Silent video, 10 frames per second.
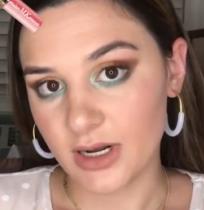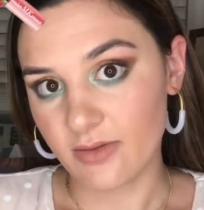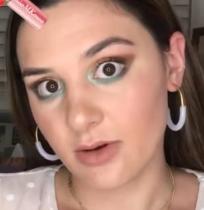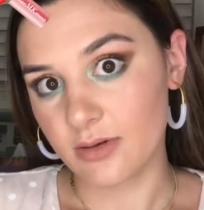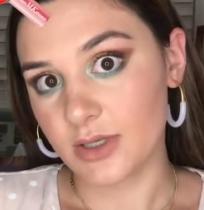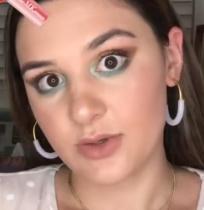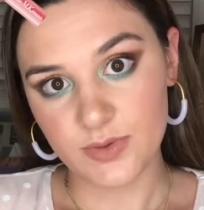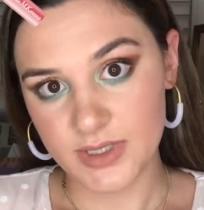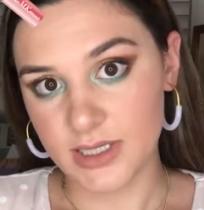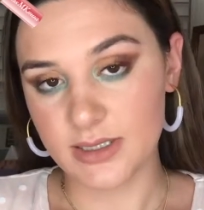I've
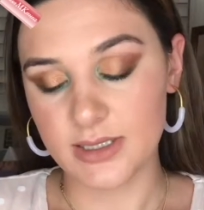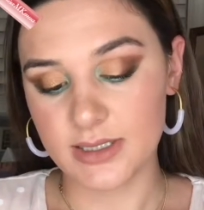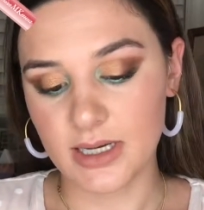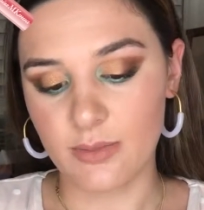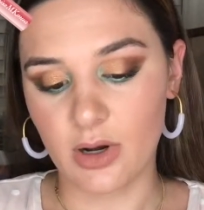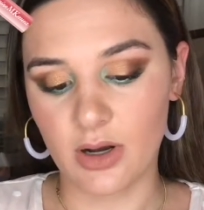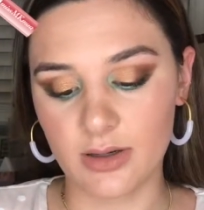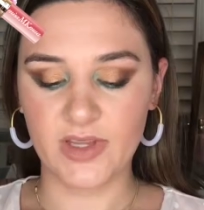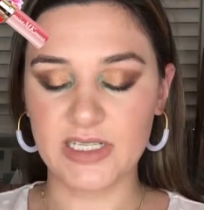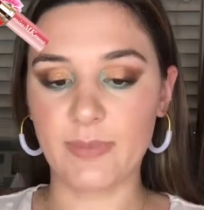used it since I
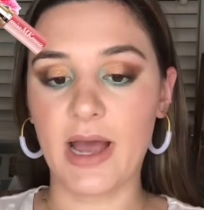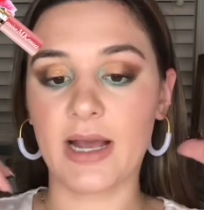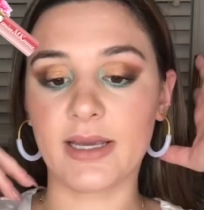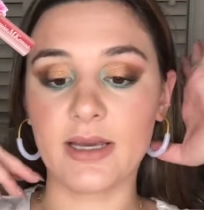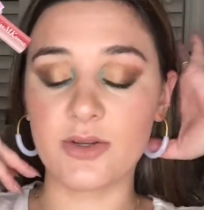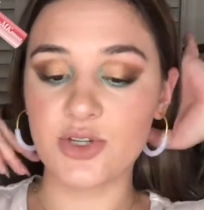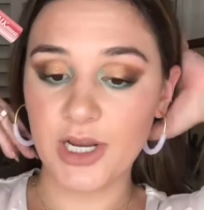bought this package,